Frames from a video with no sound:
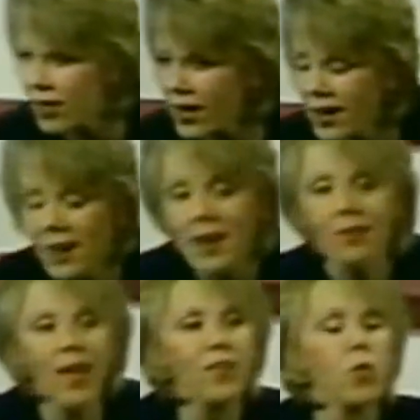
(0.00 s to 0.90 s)
saying?
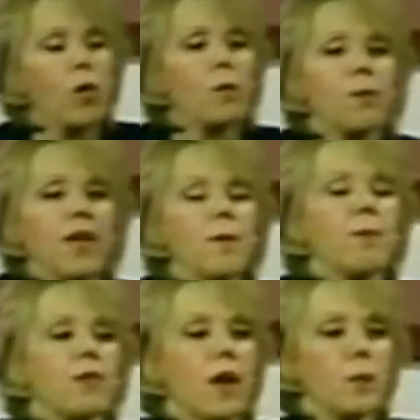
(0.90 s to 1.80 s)
That's why when
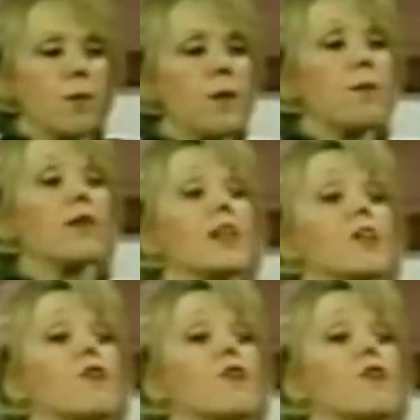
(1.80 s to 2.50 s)
people, young people, get